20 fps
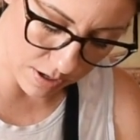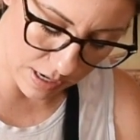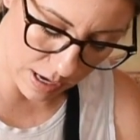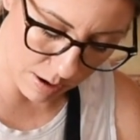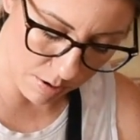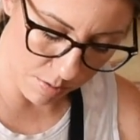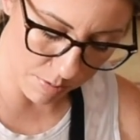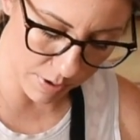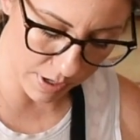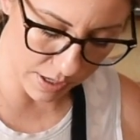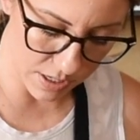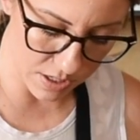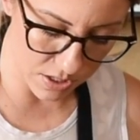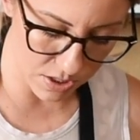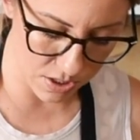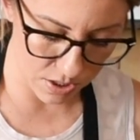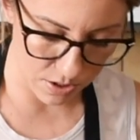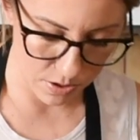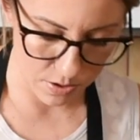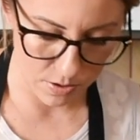now what we're gonna
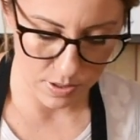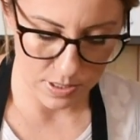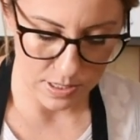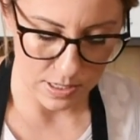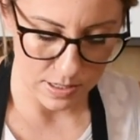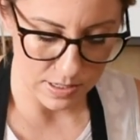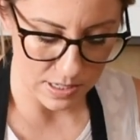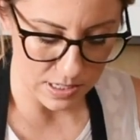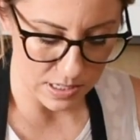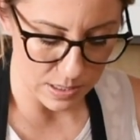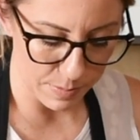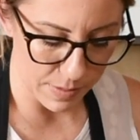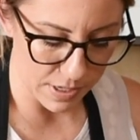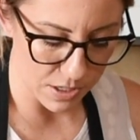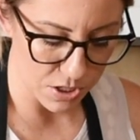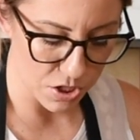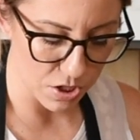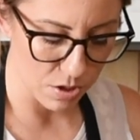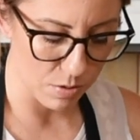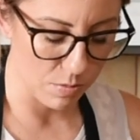do, since this
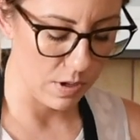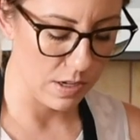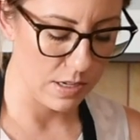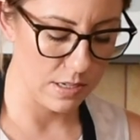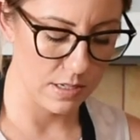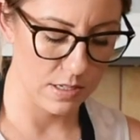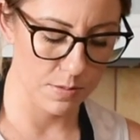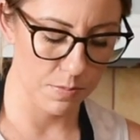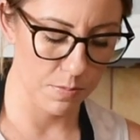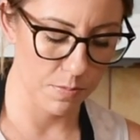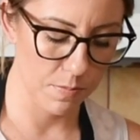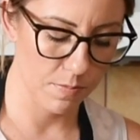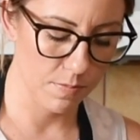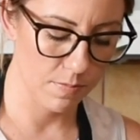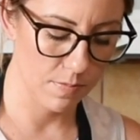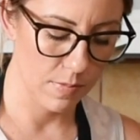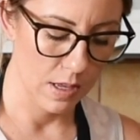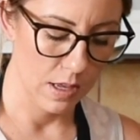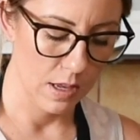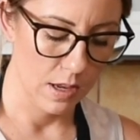mixture was
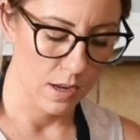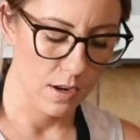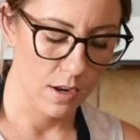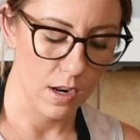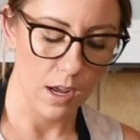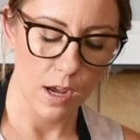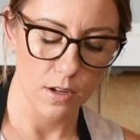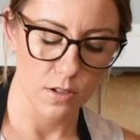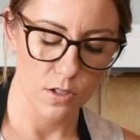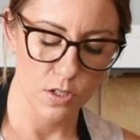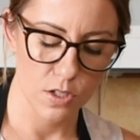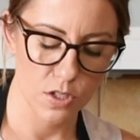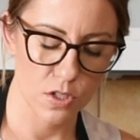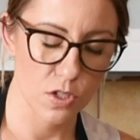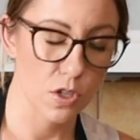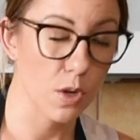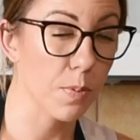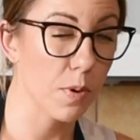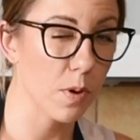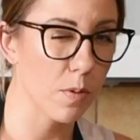not
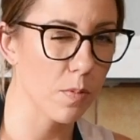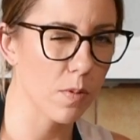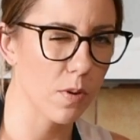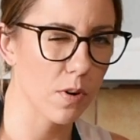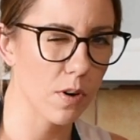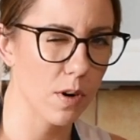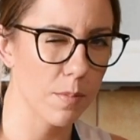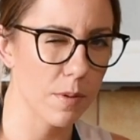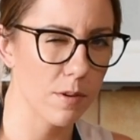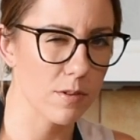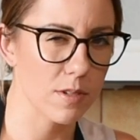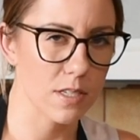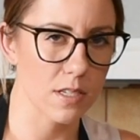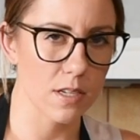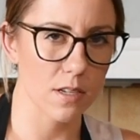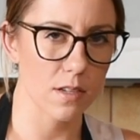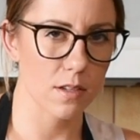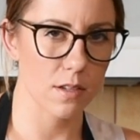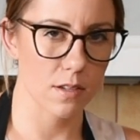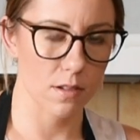super warm, it was
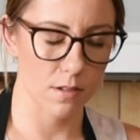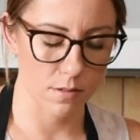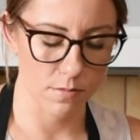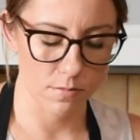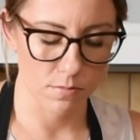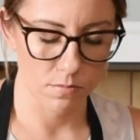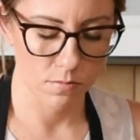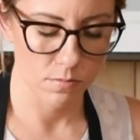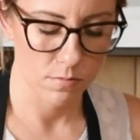still